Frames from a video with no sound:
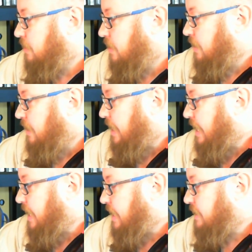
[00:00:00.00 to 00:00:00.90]

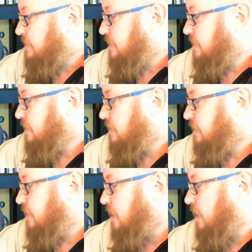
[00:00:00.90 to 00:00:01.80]
at
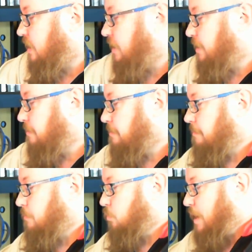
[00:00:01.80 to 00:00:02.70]

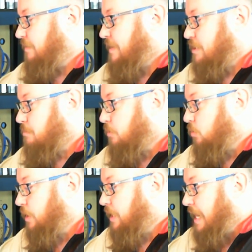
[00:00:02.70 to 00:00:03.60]

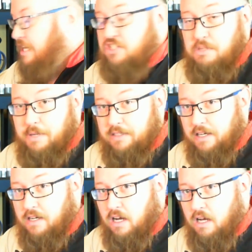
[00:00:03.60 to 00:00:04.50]

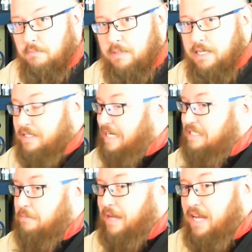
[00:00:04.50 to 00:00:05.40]
wowfactorbowling@gmail.com to ask
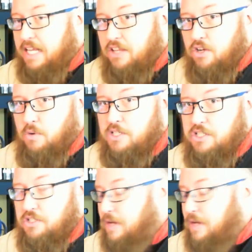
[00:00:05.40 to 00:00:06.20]
him any other questions you have